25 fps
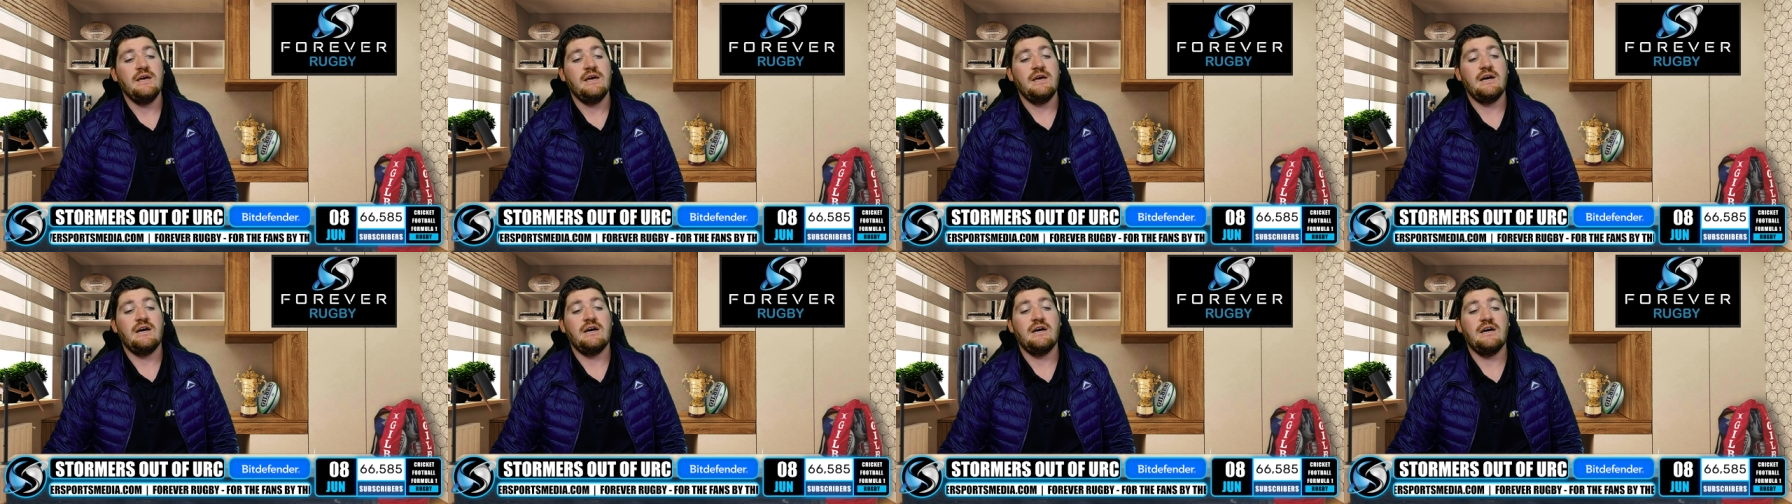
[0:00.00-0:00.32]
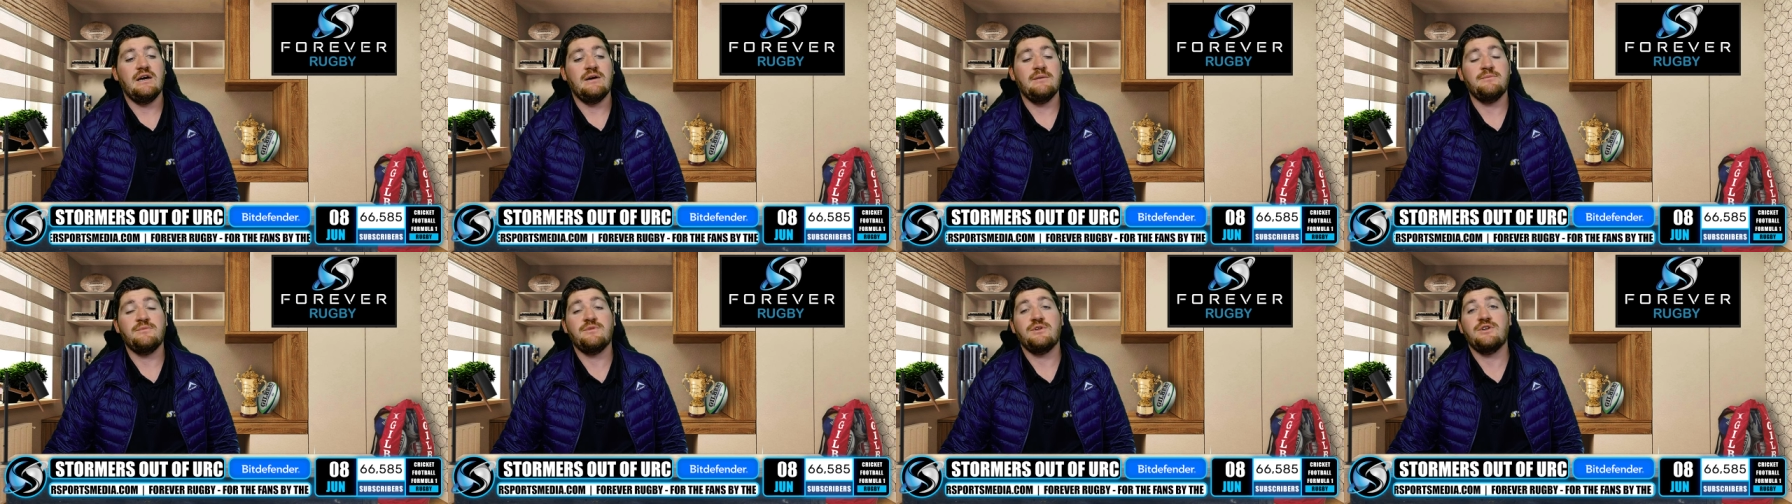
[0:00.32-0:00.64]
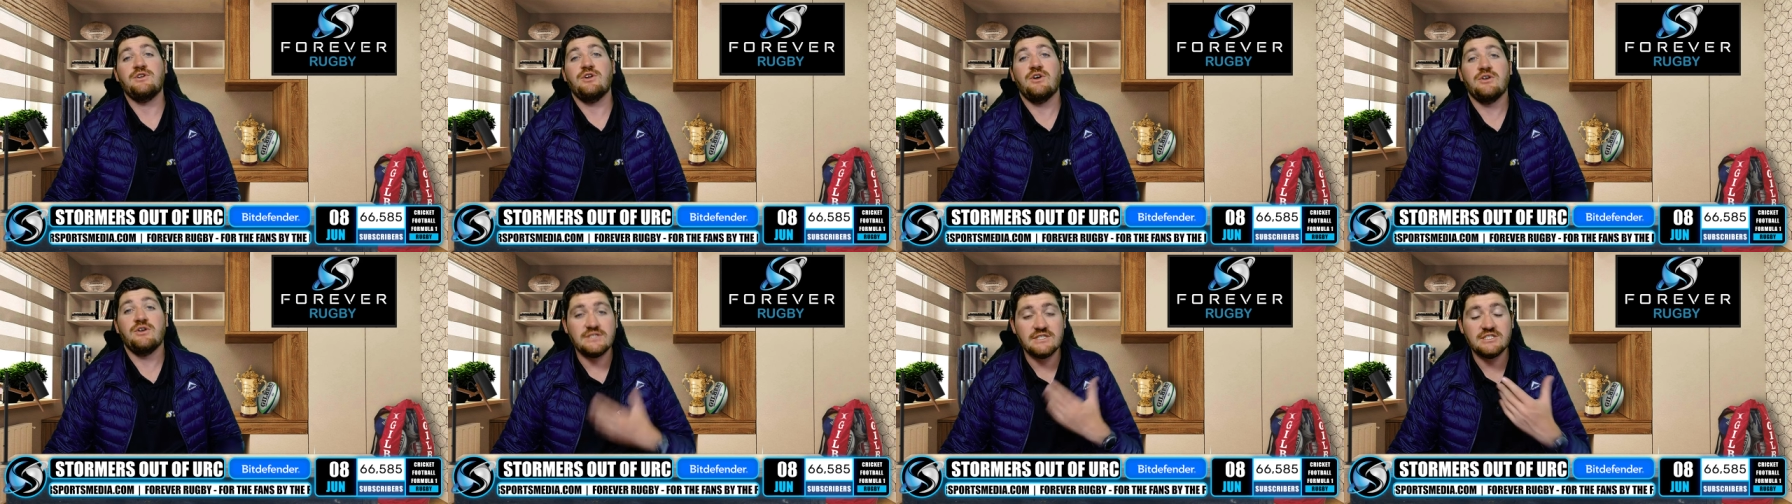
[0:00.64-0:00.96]
um, you
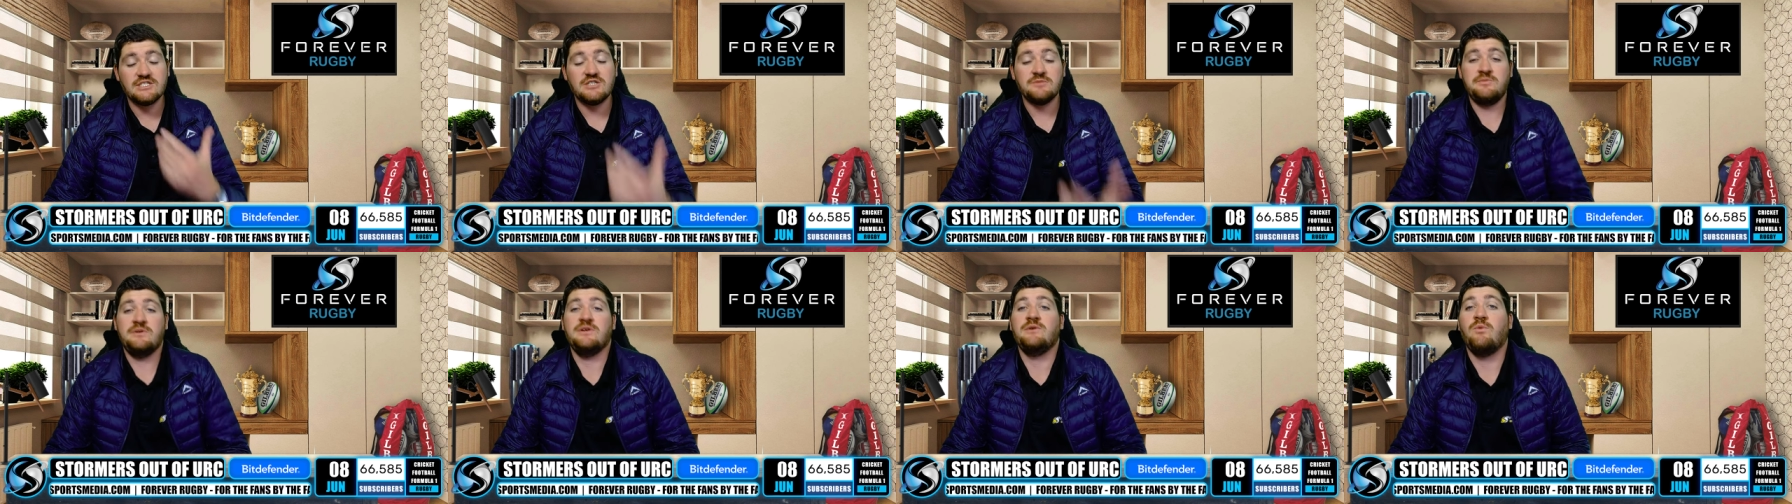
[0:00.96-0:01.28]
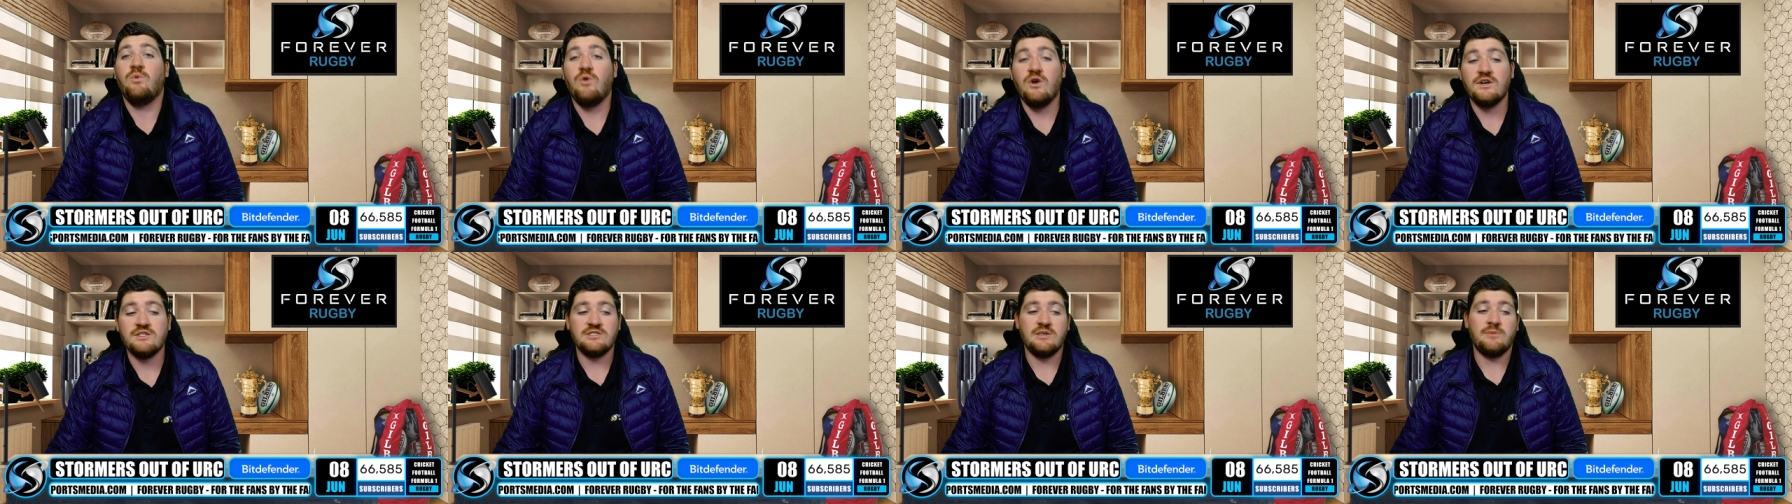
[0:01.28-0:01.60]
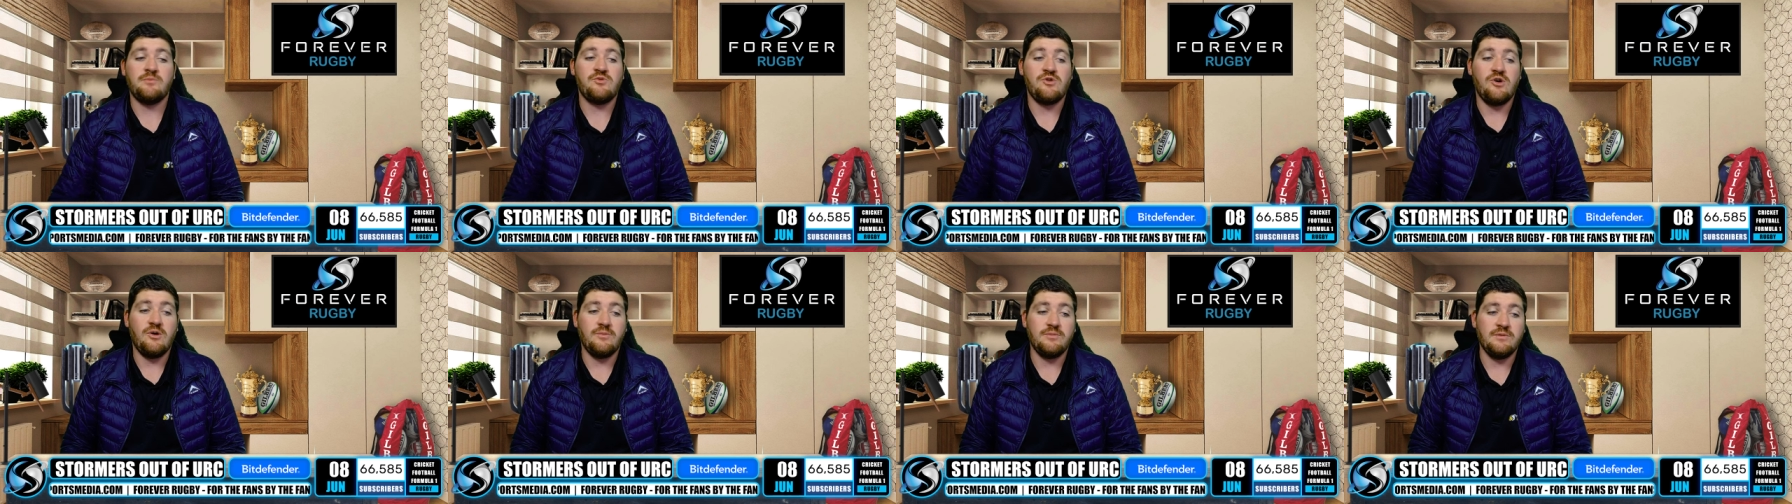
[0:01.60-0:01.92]
know, discipline was a
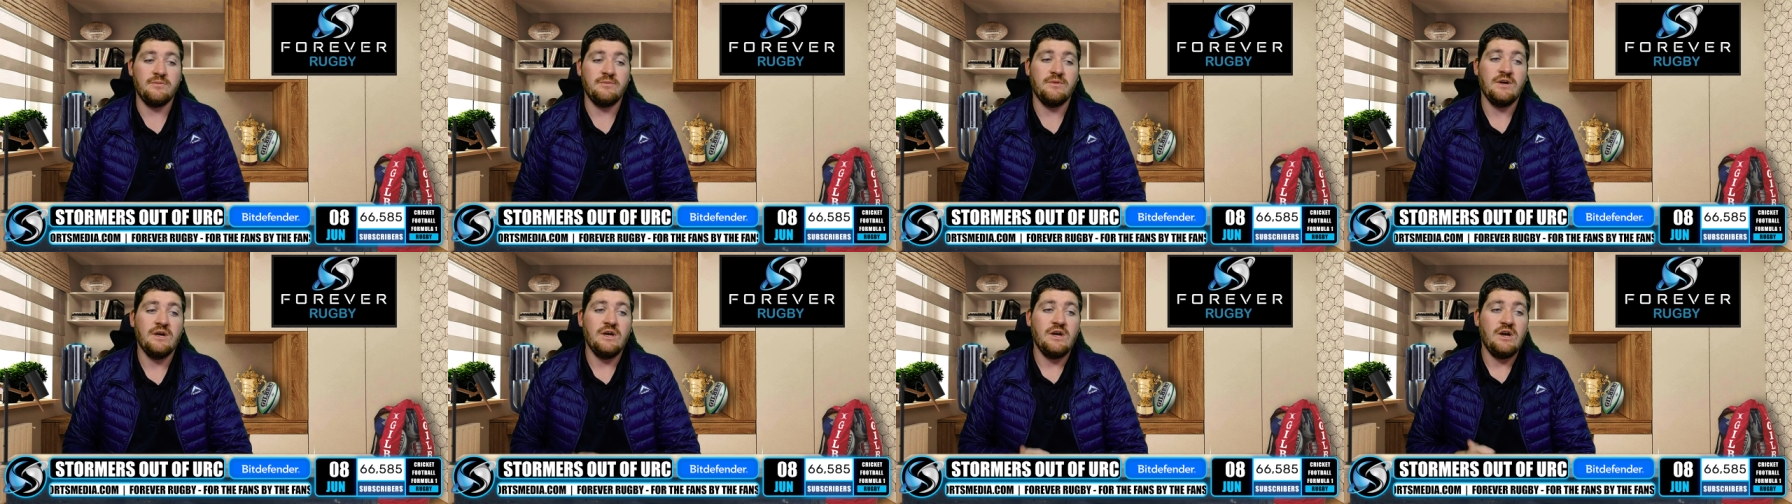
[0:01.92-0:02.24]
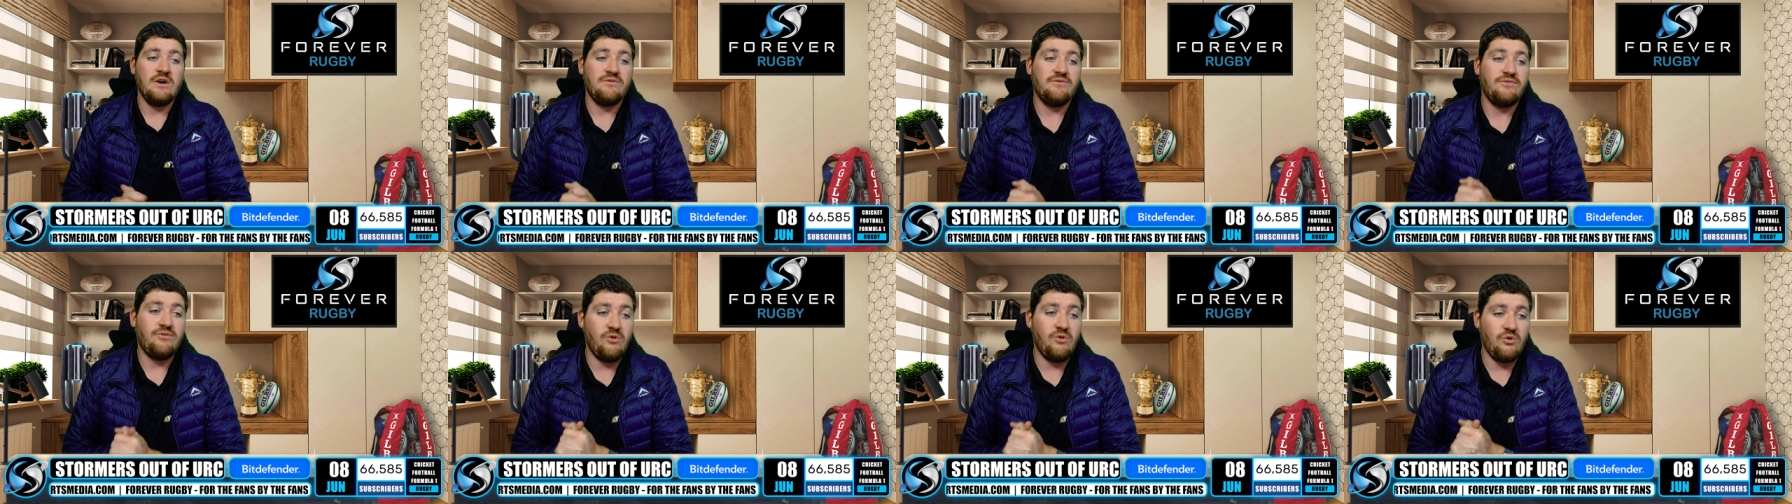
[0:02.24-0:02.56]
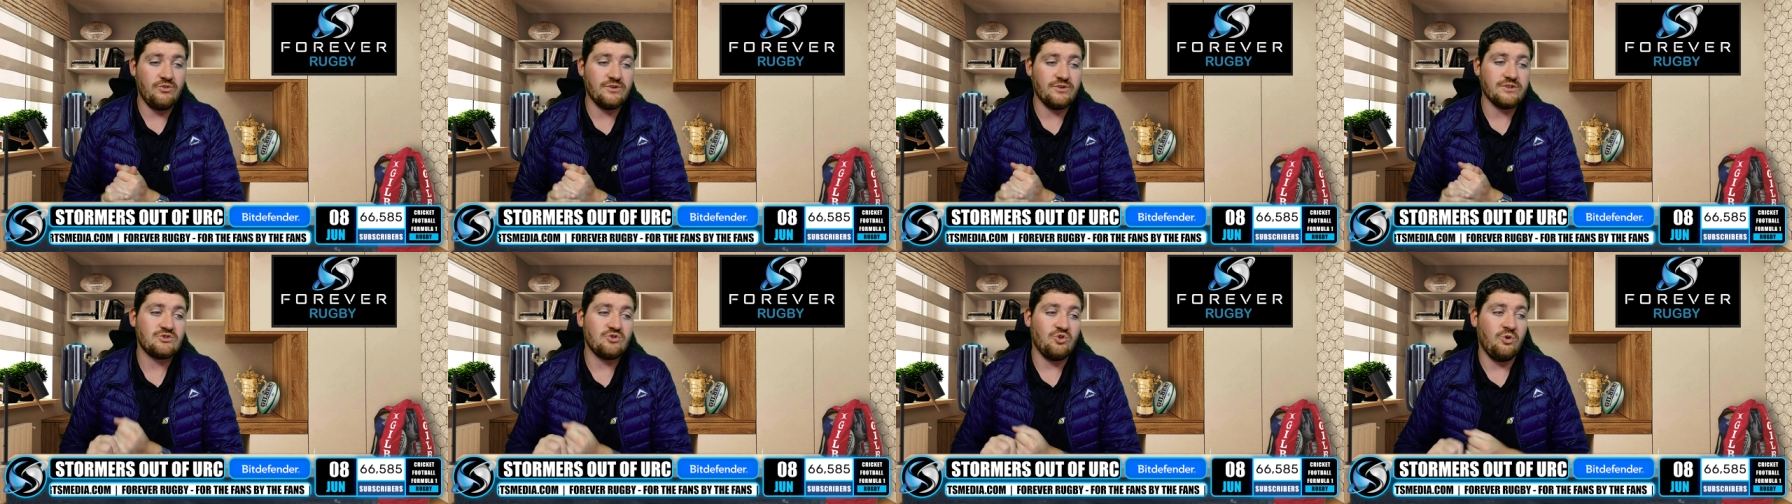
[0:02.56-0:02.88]
problem for
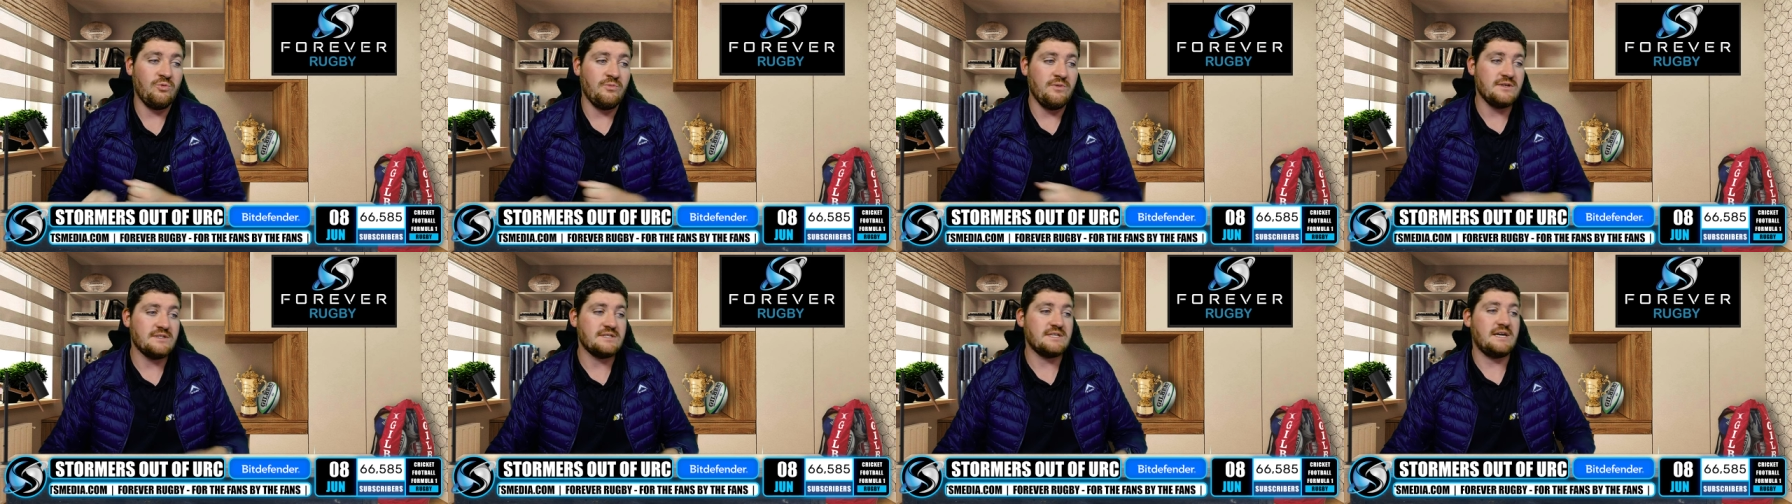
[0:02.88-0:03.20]
the Stormers,